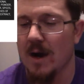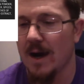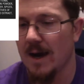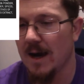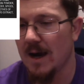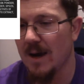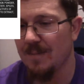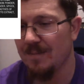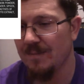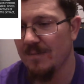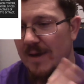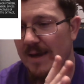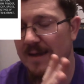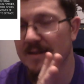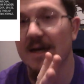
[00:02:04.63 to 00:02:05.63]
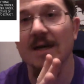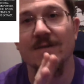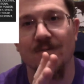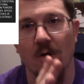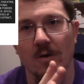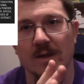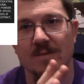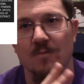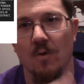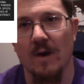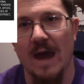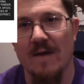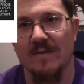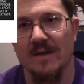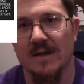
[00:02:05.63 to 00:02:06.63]
Um, it does focus more
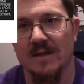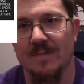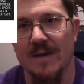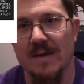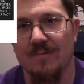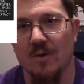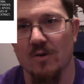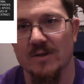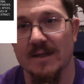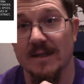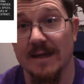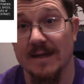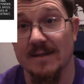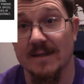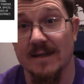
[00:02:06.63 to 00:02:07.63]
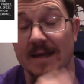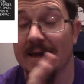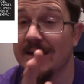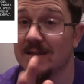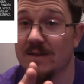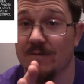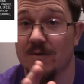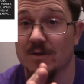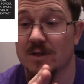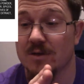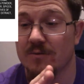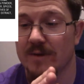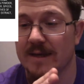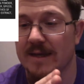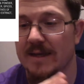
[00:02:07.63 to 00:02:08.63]
heavily on the pea protein, like I said, that is the first
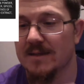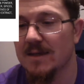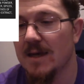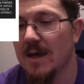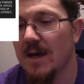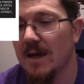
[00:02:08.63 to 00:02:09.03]
ingredient.